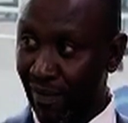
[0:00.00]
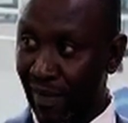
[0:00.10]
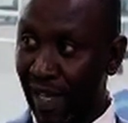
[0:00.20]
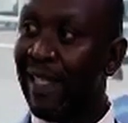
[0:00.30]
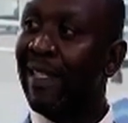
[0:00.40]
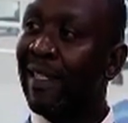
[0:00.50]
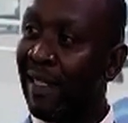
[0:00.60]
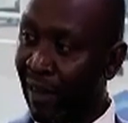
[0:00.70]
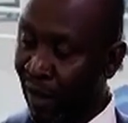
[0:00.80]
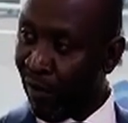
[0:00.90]
in
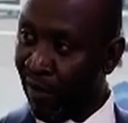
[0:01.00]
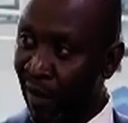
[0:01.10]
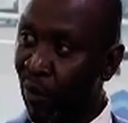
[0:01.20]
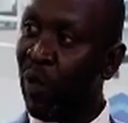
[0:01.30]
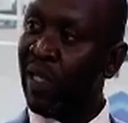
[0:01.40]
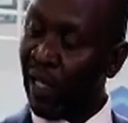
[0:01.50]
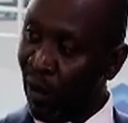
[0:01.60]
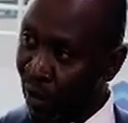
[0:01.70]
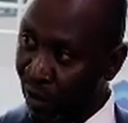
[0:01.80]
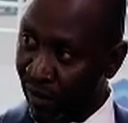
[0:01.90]
63 of them, we secure
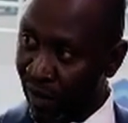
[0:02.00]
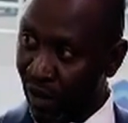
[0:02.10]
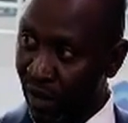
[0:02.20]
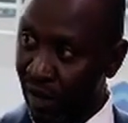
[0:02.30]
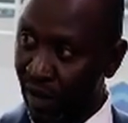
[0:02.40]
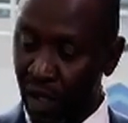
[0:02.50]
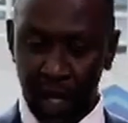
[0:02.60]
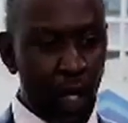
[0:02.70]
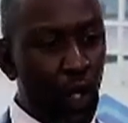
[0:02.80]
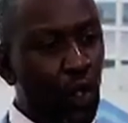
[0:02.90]
convictions.
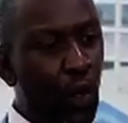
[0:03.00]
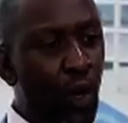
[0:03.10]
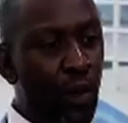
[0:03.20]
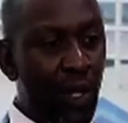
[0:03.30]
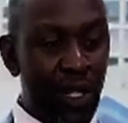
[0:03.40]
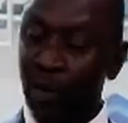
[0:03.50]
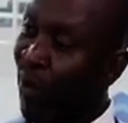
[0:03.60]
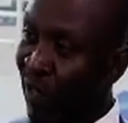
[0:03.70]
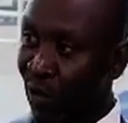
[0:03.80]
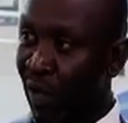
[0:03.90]
So what Mheshimiwa
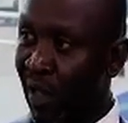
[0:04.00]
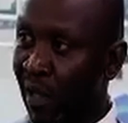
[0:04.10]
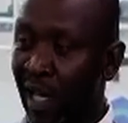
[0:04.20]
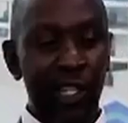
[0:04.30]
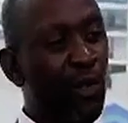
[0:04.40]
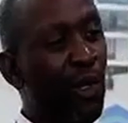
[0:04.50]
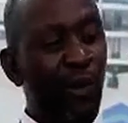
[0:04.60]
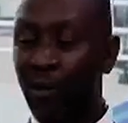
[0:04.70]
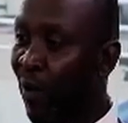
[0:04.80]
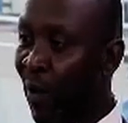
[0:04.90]
is doing, he's looking
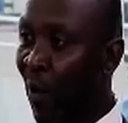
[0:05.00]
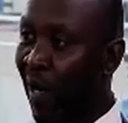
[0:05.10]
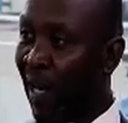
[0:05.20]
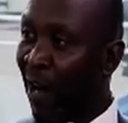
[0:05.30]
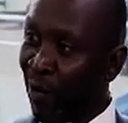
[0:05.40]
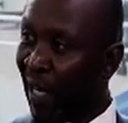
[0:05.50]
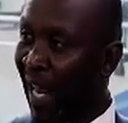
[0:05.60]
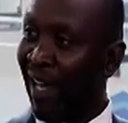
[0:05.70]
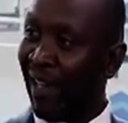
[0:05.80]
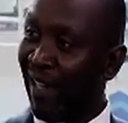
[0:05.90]
for the one
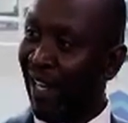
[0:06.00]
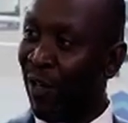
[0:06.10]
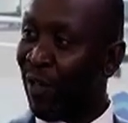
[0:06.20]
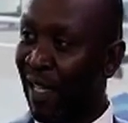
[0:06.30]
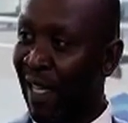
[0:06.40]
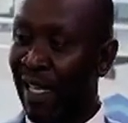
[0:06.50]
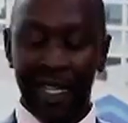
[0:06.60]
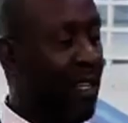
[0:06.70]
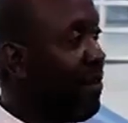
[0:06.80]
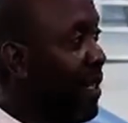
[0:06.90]
outlier and using that as
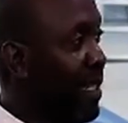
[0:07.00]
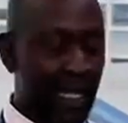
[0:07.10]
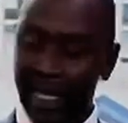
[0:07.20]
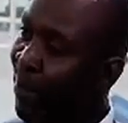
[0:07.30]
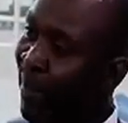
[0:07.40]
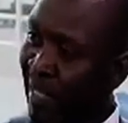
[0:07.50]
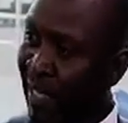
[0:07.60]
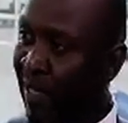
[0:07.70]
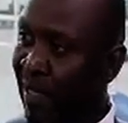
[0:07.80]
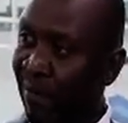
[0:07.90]
if it is
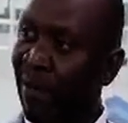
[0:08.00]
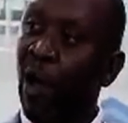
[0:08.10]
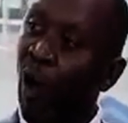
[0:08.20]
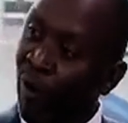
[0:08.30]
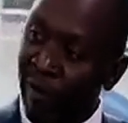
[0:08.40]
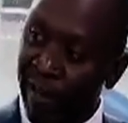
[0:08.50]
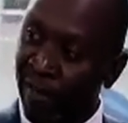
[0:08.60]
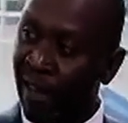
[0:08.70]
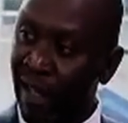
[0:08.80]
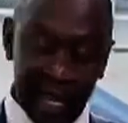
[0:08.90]
representative of
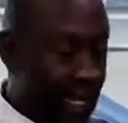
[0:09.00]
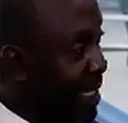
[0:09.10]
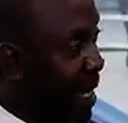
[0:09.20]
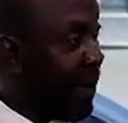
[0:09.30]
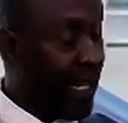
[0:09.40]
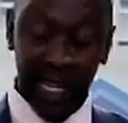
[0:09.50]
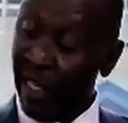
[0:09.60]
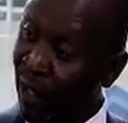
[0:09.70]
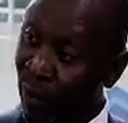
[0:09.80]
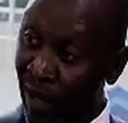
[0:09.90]
everything that is happening in
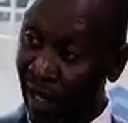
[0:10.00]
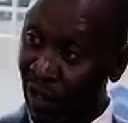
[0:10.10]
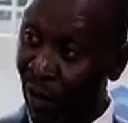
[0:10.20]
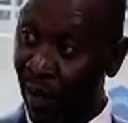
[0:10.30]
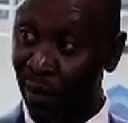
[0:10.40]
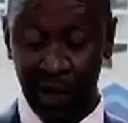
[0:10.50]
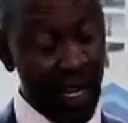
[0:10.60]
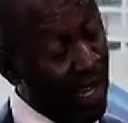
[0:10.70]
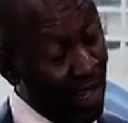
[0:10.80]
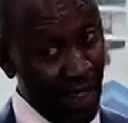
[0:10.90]
the war against corruption.
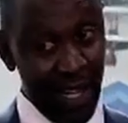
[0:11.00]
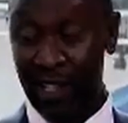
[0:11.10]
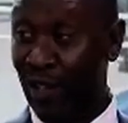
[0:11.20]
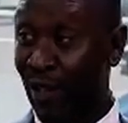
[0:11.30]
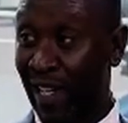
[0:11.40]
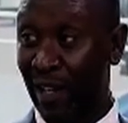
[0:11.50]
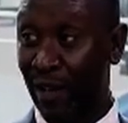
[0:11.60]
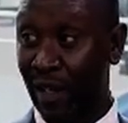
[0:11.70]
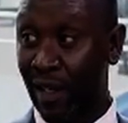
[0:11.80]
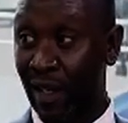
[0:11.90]
That is not
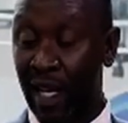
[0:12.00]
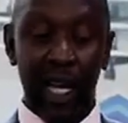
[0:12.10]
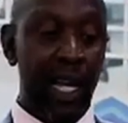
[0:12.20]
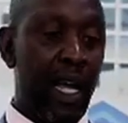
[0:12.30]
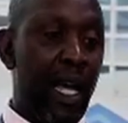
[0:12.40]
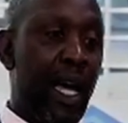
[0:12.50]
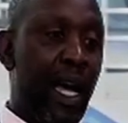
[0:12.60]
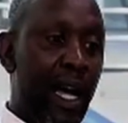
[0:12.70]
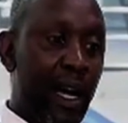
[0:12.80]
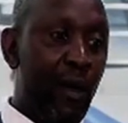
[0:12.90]
accurate.
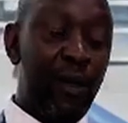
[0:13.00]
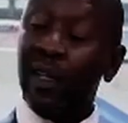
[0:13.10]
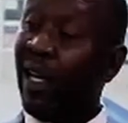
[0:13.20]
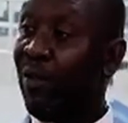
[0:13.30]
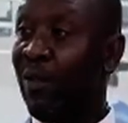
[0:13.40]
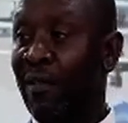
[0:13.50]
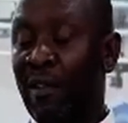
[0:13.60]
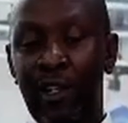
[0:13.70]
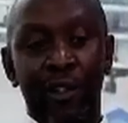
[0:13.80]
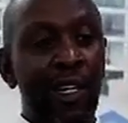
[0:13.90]
With regard to
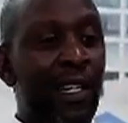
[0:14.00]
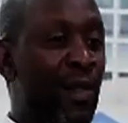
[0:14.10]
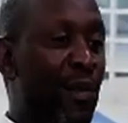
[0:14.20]
definition, let us be